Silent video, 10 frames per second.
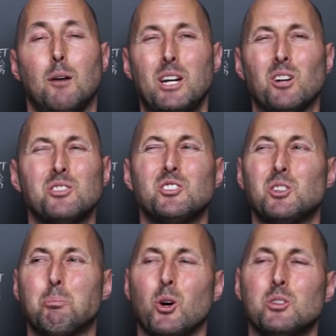Um, and he also
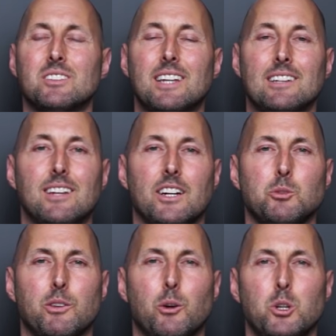just approaches that
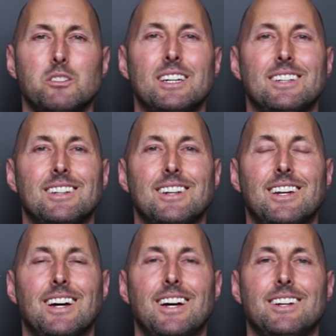section with a really
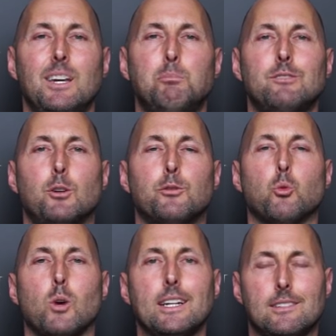uh, deep level
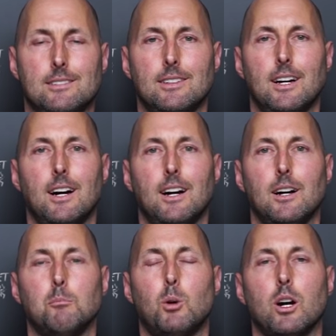of grace.
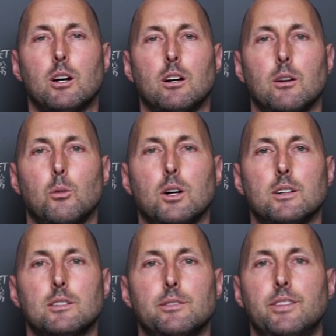Uh, Mark
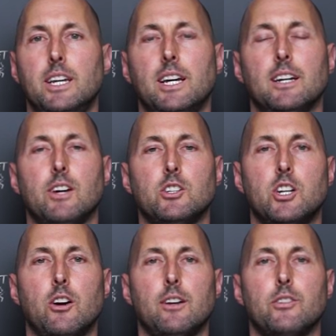was vegan and
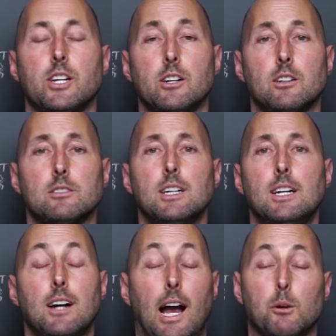vegetarian for years.
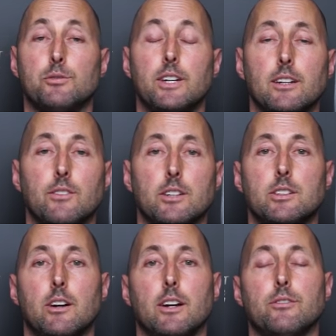I was vegan and
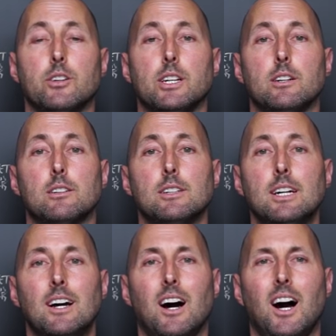vegetarian for years.
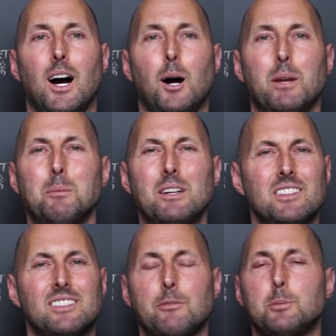Um, and he
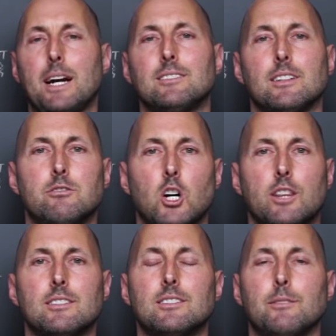basically steps back and says,
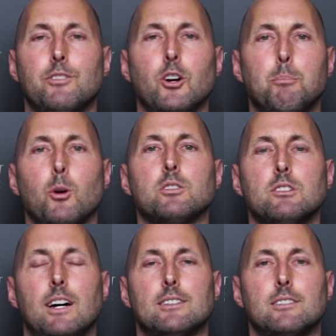look, this is a very
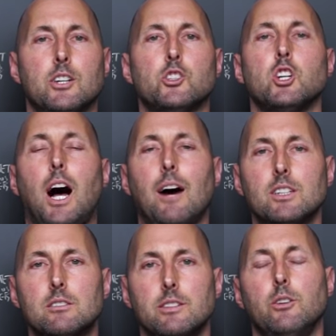personalized decision.
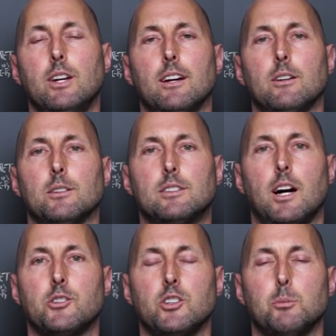Obviously, you can get into
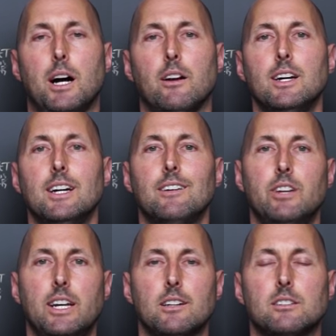discussion about
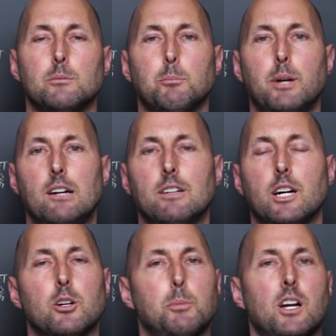veganism and
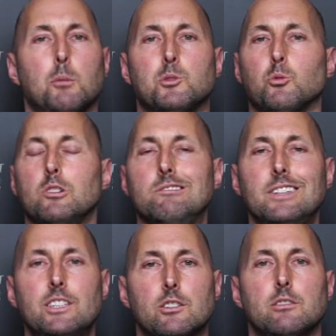paleo, and it becomes
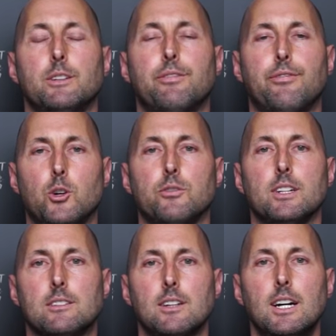religiously
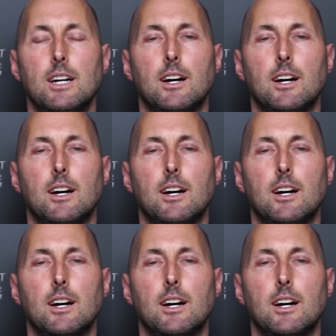fervent.